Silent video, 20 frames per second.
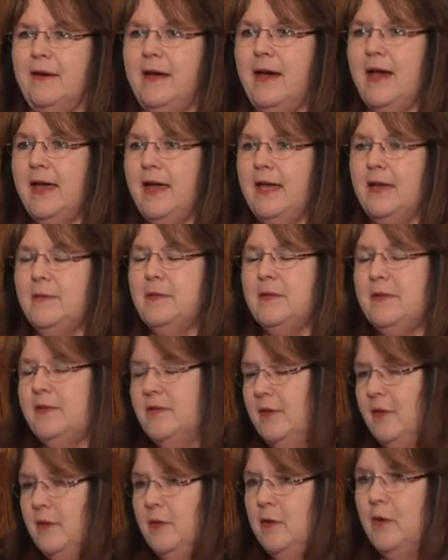I am the
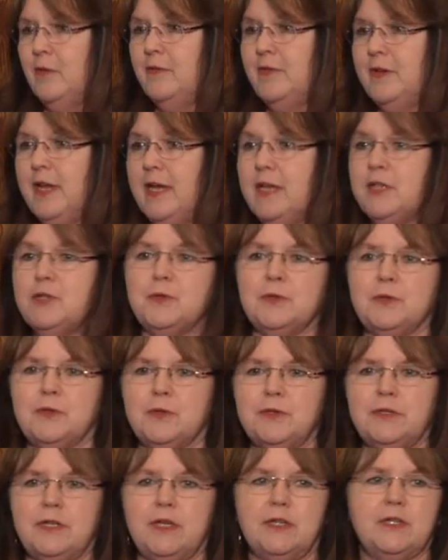CEO of the National
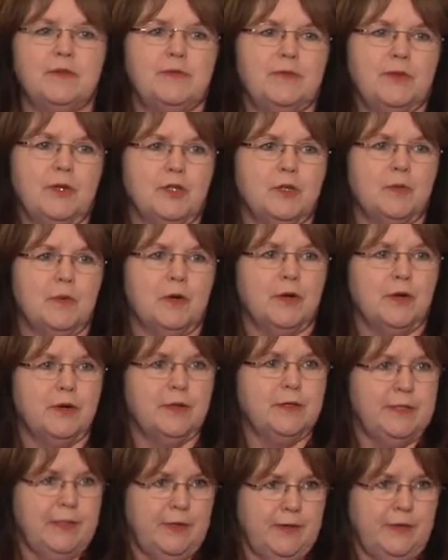Association of Social
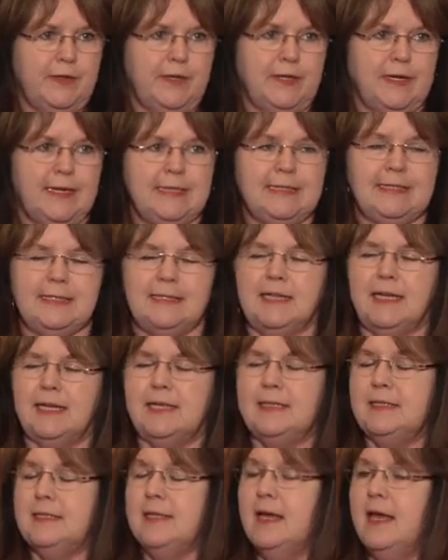Workers here in the United
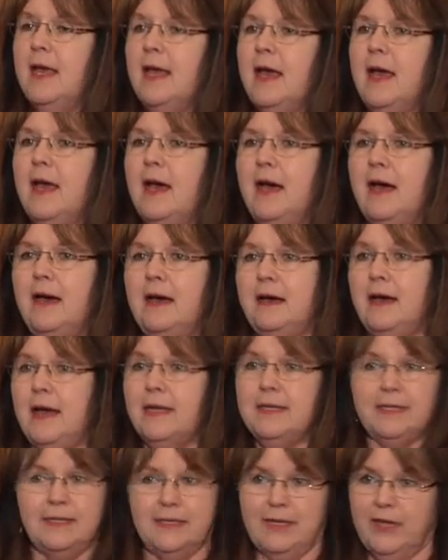States. I
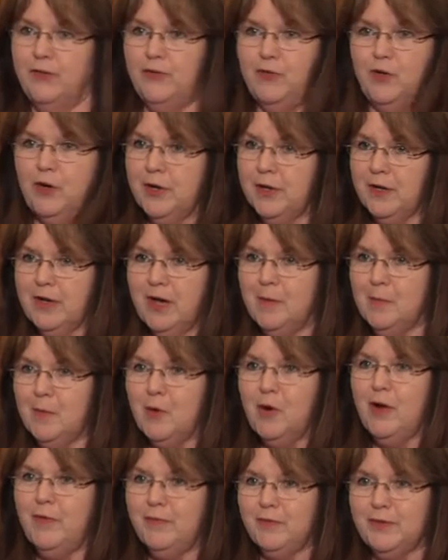didn't have far to come.
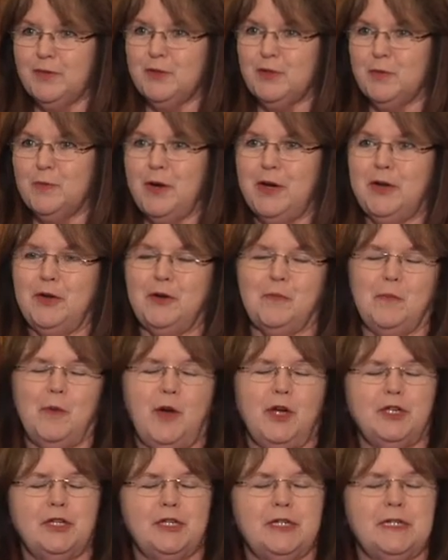Our offices are right here in
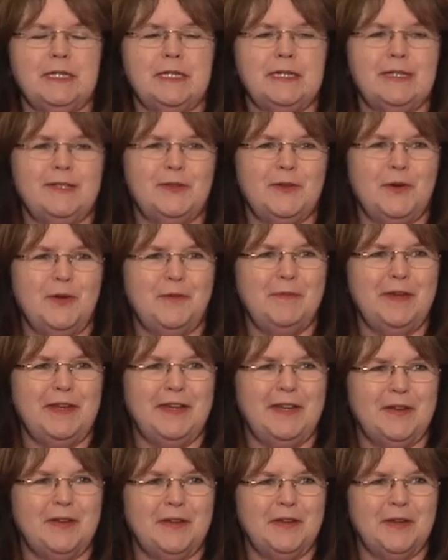Washington, so it made
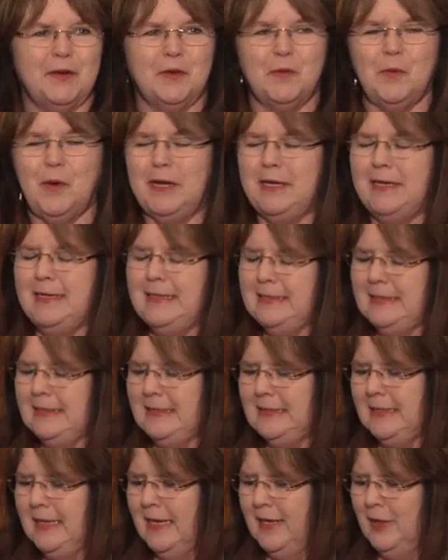it quite easy
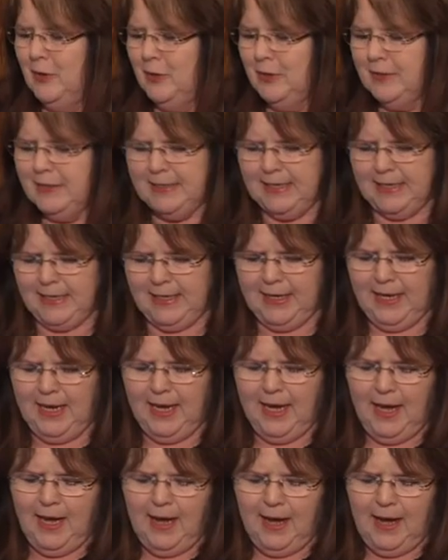to get here today.
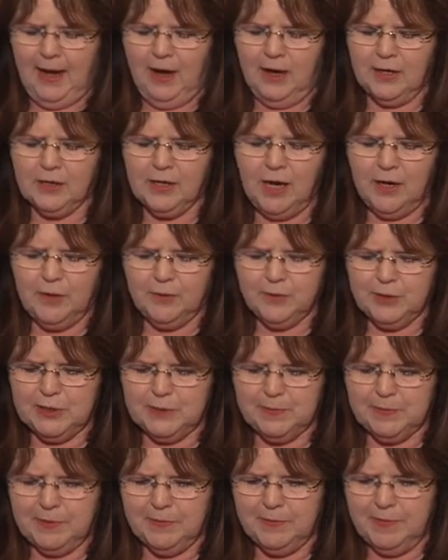Oncology has
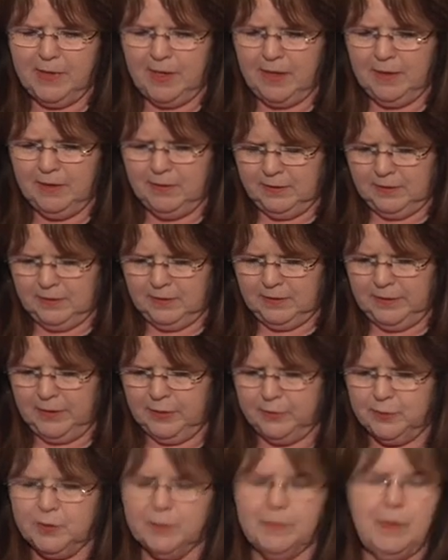been my
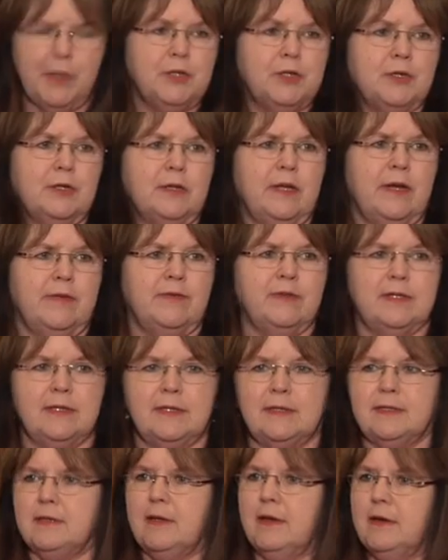clinical specialty ever
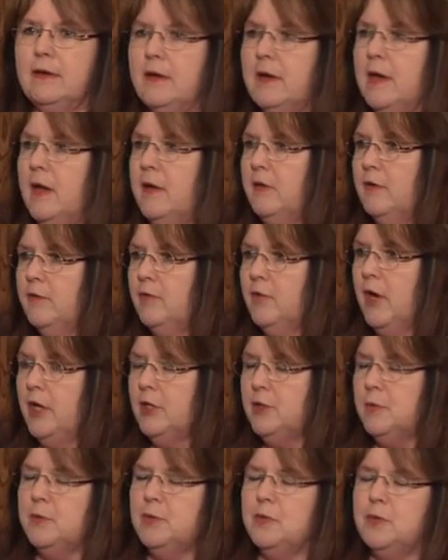since I got out of
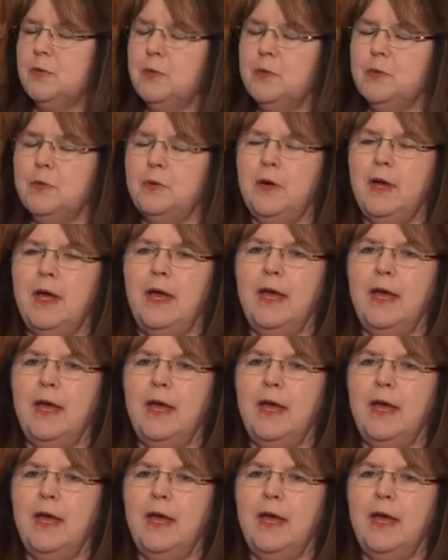graduate school.